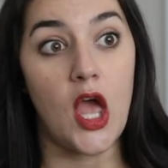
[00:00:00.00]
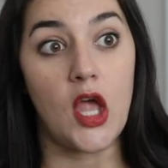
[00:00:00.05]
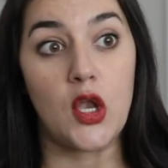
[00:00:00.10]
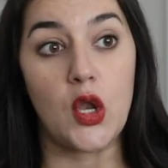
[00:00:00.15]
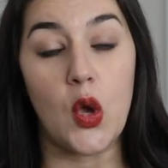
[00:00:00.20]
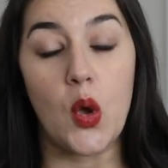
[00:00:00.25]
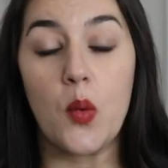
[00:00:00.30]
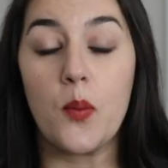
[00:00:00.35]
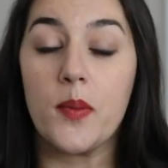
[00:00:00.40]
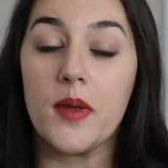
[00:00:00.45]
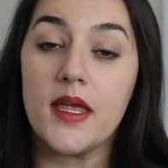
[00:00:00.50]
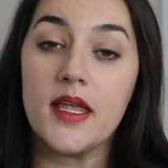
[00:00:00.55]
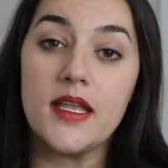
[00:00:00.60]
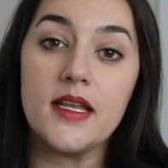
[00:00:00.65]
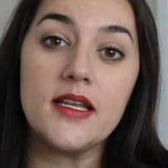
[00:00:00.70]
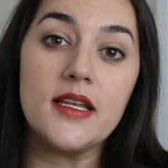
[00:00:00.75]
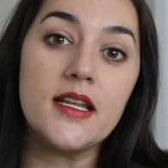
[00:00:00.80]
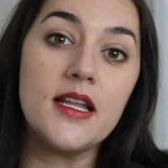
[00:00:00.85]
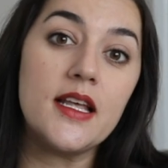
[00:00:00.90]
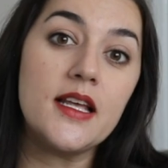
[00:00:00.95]
an
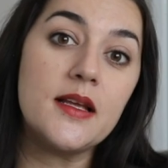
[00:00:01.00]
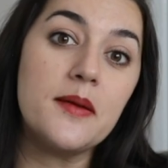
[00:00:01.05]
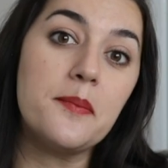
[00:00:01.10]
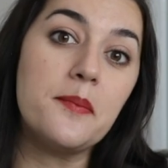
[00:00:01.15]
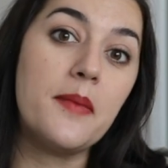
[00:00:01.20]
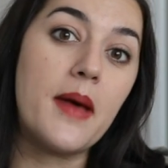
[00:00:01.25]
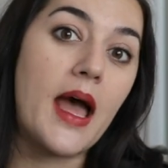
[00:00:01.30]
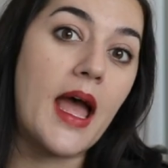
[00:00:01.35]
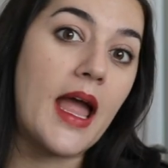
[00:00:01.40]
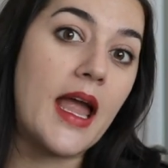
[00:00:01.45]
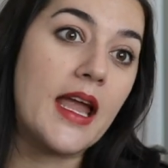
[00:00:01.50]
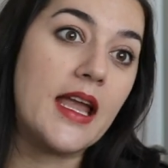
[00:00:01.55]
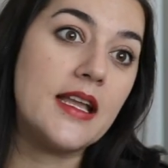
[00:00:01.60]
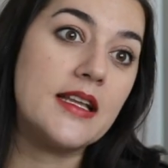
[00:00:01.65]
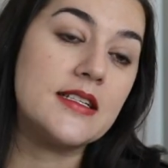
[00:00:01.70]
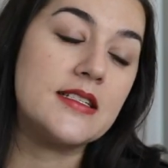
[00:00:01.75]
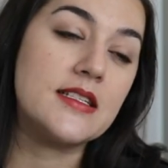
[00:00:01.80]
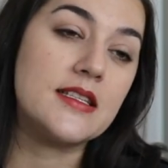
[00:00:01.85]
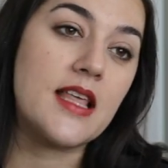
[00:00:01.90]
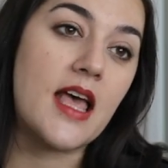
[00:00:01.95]
open
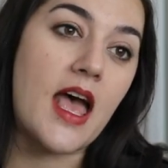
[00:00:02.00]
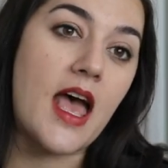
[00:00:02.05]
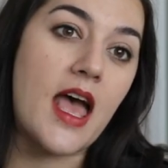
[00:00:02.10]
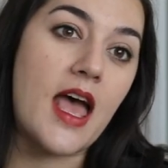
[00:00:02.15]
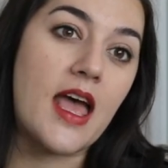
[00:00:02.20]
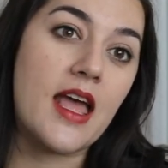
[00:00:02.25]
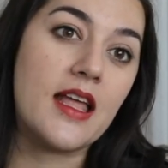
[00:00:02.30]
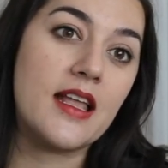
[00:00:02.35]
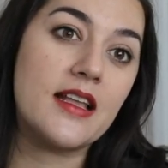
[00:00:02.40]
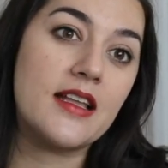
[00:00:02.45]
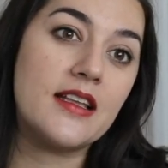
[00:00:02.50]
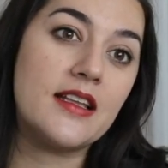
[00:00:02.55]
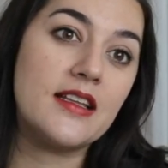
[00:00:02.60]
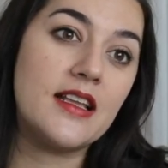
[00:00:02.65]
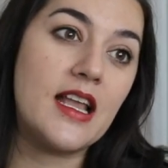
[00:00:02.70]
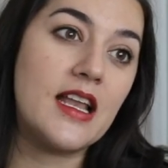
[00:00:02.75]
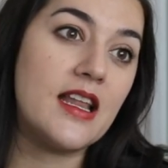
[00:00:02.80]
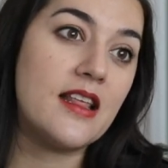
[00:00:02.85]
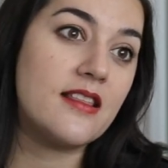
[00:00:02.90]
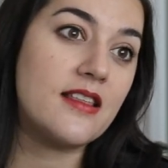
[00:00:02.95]
mind that
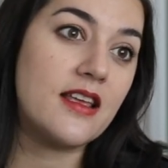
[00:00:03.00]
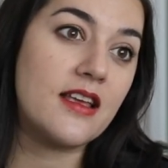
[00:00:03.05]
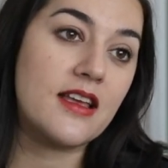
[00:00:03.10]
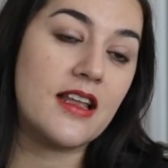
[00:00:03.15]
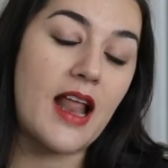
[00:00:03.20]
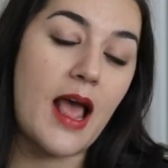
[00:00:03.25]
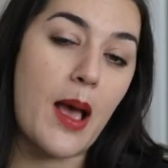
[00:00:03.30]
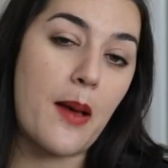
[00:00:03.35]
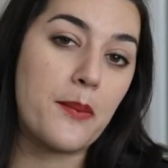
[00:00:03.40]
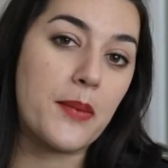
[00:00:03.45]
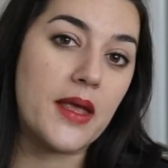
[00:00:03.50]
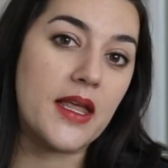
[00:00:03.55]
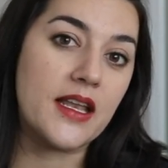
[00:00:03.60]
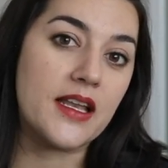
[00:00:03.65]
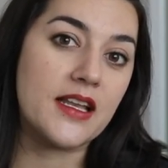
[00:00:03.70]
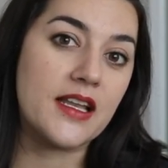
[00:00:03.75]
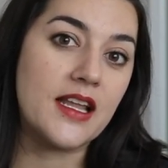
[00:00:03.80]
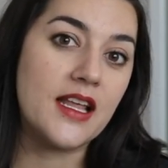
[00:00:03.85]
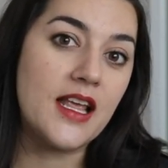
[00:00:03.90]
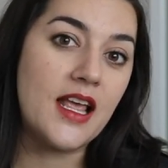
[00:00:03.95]
anything can
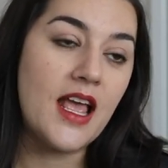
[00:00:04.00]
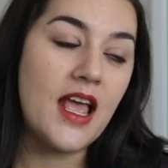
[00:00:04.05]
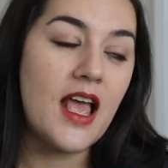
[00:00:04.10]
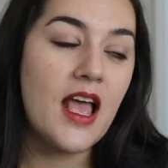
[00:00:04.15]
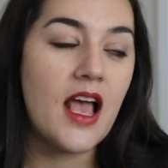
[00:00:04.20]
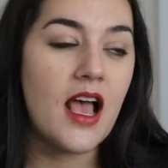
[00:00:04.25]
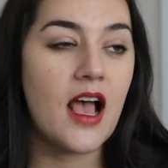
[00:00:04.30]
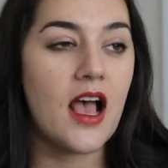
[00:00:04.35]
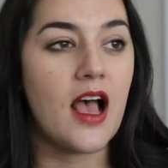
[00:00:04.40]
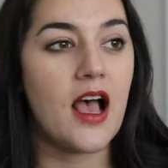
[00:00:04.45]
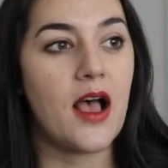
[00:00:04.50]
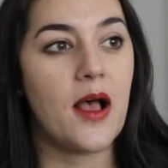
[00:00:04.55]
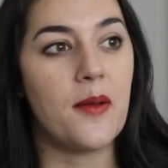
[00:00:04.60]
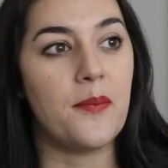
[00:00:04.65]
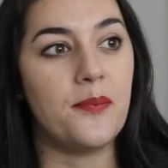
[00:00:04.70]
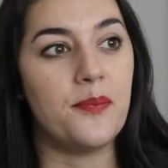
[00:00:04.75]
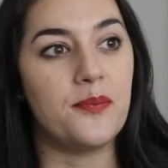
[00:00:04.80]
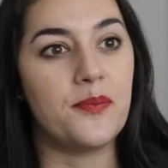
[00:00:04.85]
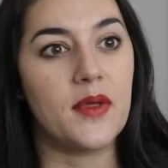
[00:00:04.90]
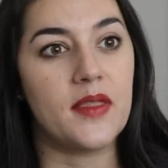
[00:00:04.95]
happen,
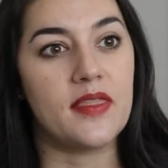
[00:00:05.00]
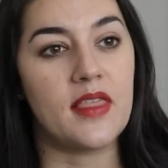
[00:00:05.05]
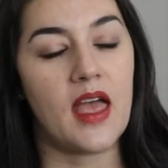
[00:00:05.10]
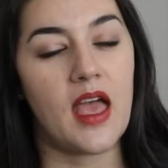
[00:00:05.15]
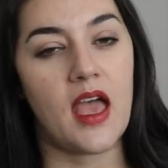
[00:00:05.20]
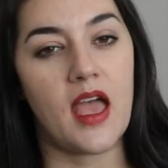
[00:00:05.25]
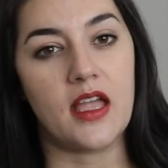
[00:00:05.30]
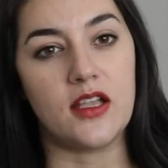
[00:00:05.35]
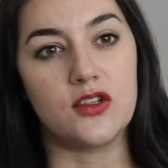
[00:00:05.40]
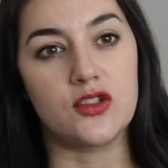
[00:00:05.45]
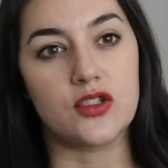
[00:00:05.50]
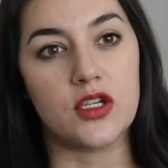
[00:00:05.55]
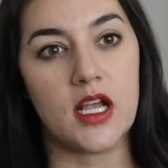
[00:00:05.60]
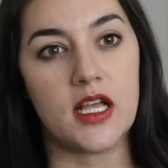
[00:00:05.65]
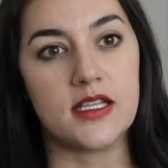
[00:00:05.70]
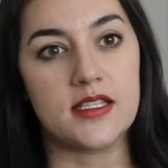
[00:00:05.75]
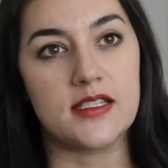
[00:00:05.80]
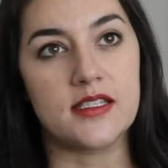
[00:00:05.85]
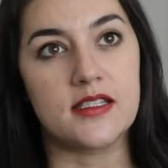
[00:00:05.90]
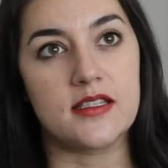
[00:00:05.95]
but that I
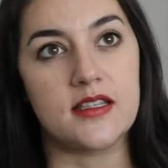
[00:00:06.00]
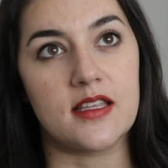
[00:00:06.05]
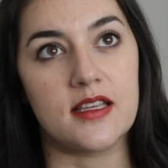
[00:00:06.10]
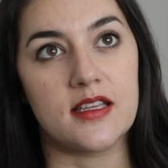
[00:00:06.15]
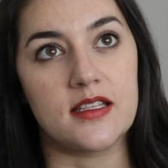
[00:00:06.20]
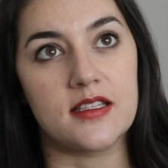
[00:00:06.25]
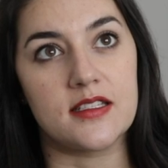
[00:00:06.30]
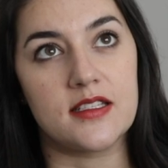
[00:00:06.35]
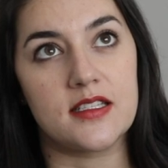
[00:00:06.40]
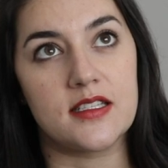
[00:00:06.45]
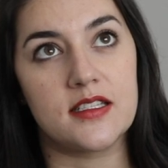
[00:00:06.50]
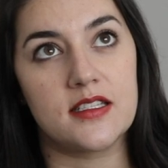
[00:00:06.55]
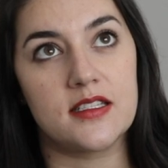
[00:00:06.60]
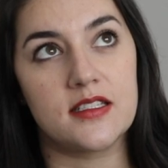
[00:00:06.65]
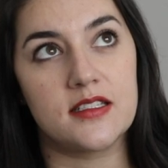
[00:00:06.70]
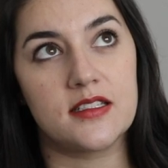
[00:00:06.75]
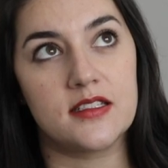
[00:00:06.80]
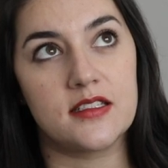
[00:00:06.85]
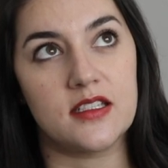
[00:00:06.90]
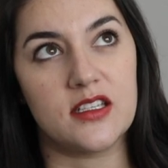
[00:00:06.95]
trust that,
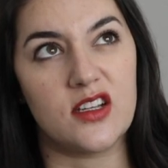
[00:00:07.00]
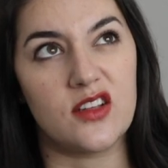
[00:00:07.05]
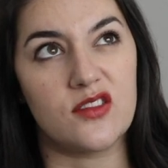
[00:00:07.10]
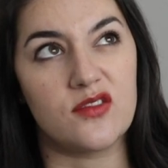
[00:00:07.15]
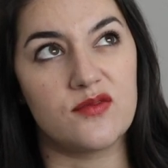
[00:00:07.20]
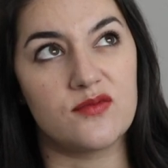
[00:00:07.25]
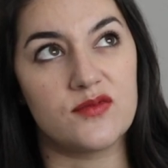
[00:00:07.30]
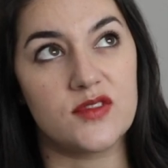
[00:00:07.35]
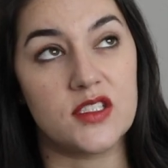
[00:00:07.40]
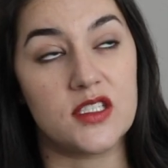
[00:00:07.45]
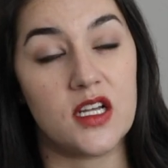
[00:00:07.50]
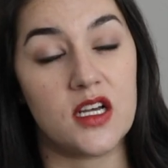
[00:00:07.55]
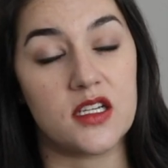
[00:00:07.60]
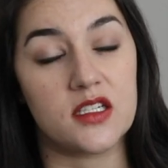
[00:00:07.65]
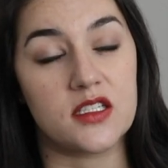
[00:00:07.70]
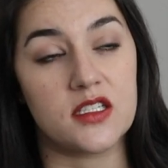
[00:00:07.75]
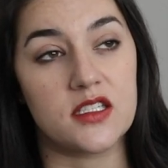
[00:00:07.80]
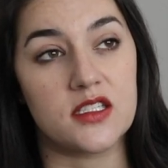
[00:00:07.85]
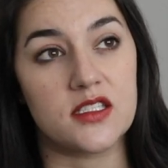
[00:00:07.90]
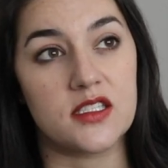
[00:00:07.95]
you know, the
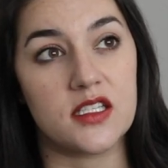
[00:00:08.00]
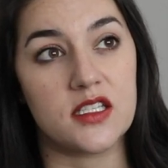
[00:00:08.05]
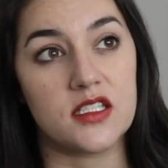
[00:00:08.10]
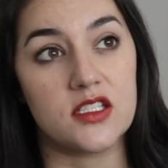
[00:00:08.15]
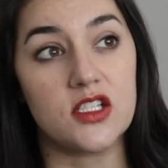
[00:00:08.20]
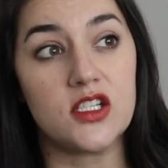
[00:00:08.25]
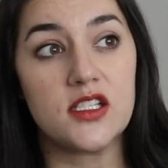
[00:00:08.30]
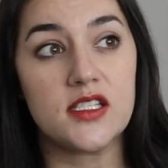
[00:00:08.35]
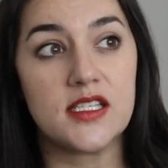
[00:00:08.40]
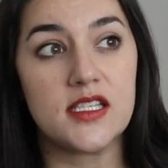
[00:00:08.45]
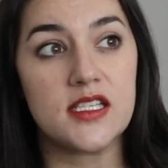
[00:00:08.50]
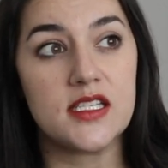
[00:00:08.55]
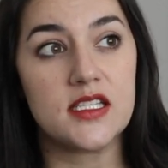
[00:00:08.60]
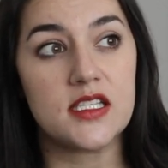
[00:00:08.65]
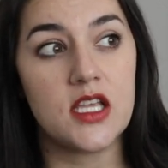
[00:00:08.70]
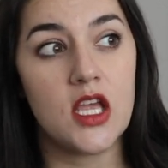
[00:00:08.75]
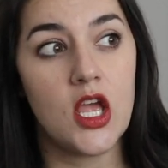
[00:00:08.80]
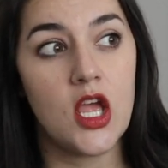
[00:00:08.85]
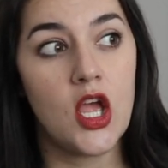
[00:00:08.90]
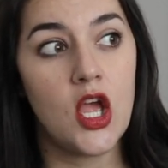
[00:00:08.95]
doctors and
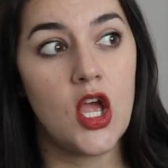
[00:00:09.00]
nurses